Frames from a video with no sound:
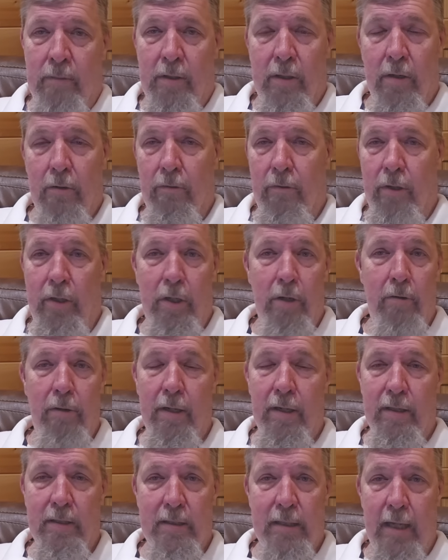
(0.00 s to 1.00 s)
You know,
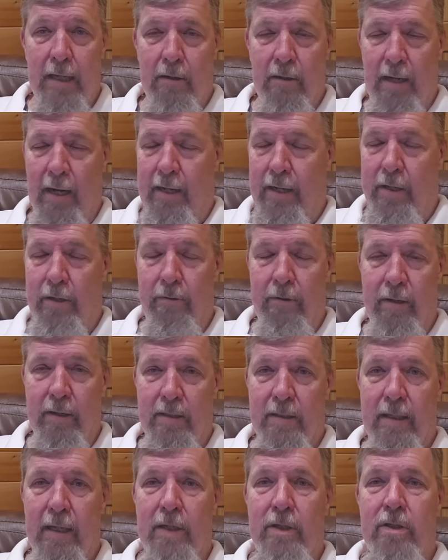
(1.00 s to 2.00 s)
Union State, or not Union
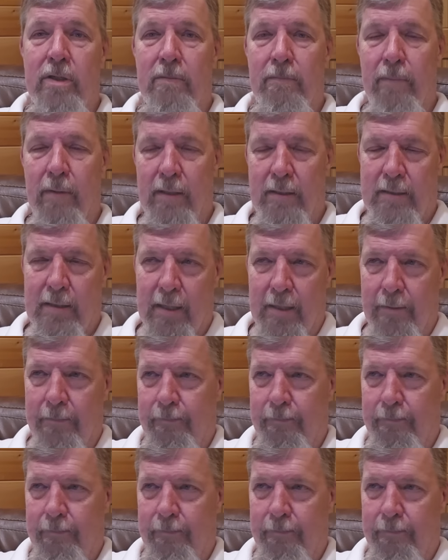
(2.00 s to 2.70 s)
Station, but